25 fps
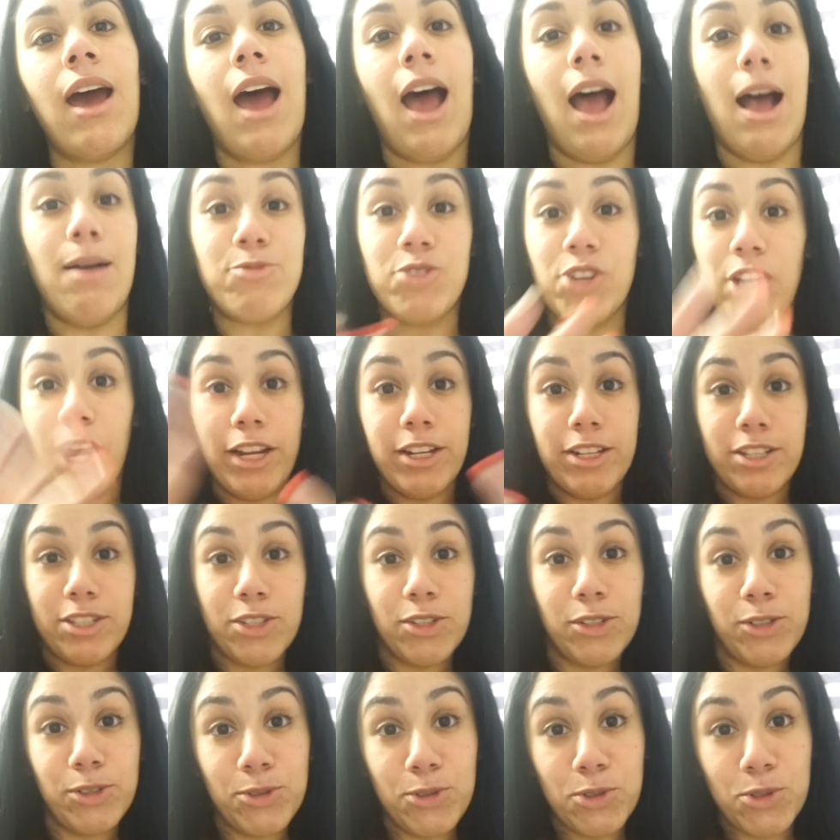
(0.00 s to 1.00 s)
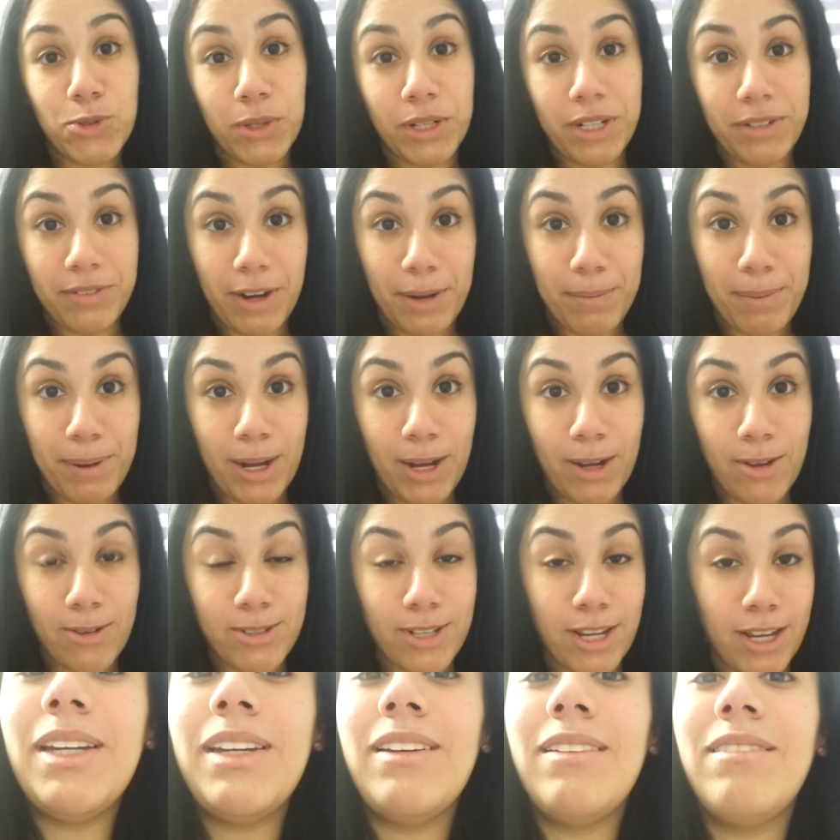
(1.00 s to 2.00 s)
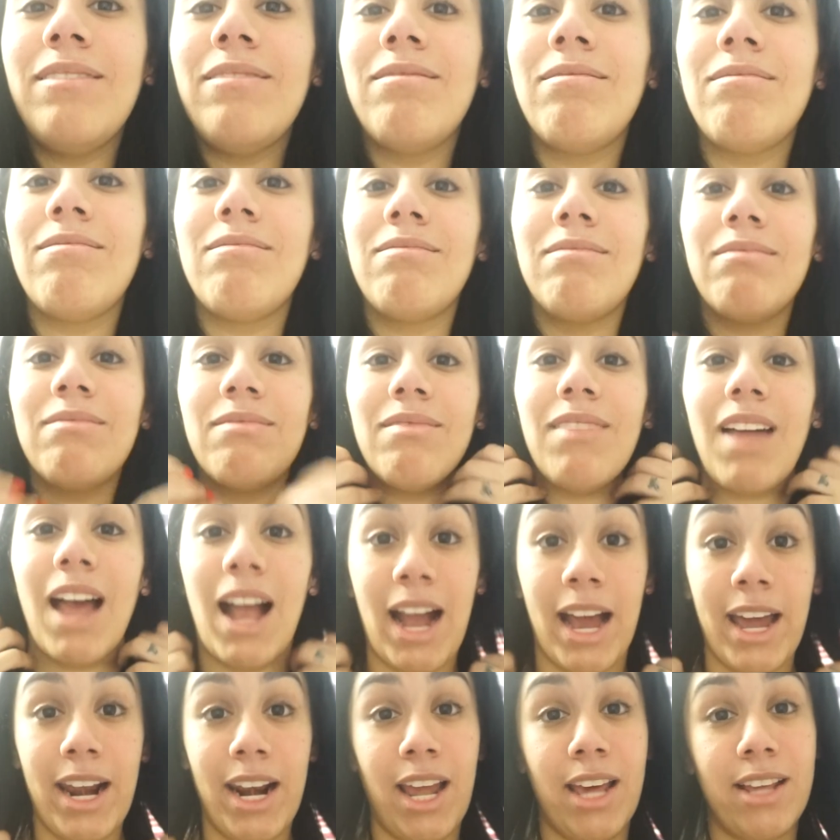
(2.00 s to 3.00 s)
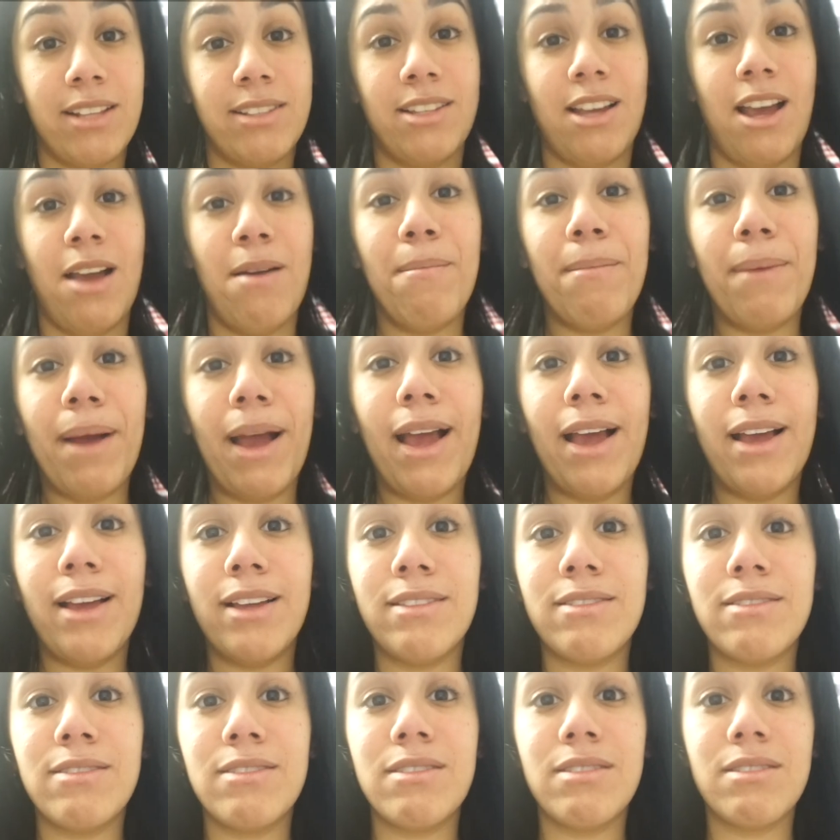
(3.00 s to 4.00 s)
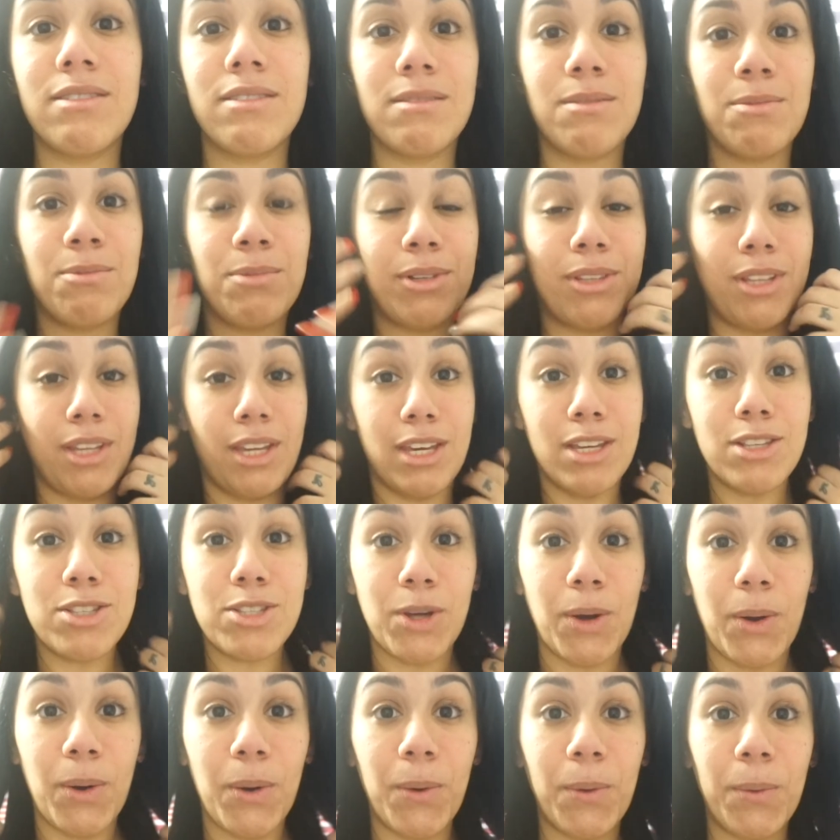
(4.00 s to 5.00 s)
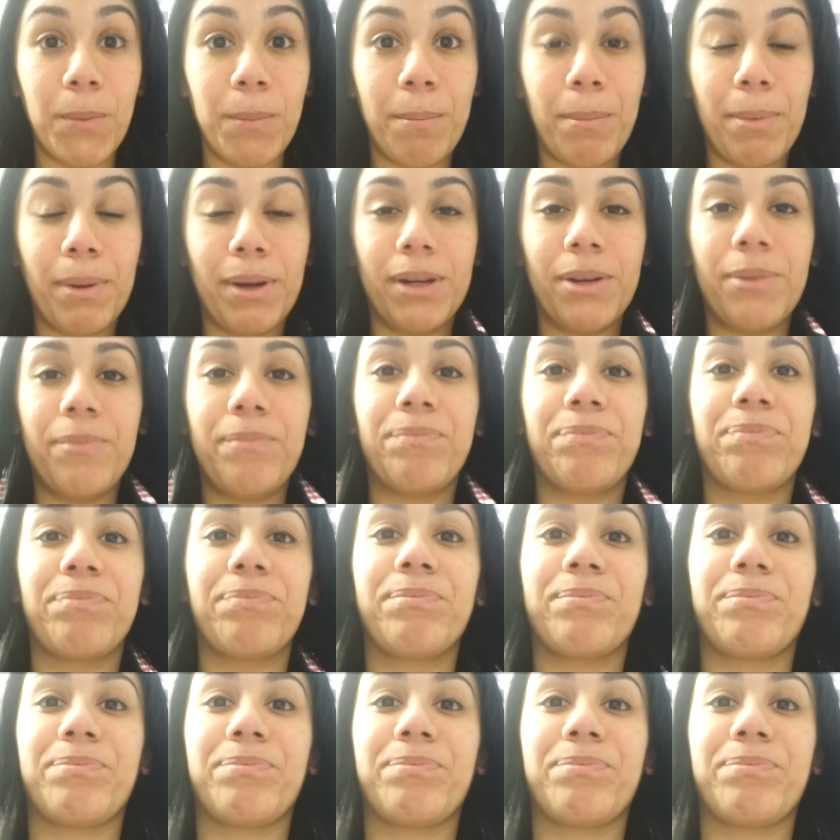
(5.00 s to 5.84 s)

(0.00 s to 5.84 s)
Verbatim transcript: I'm trying to still lose 25 pounds. I mean, I got a lot of time in my hands when the kids are home, but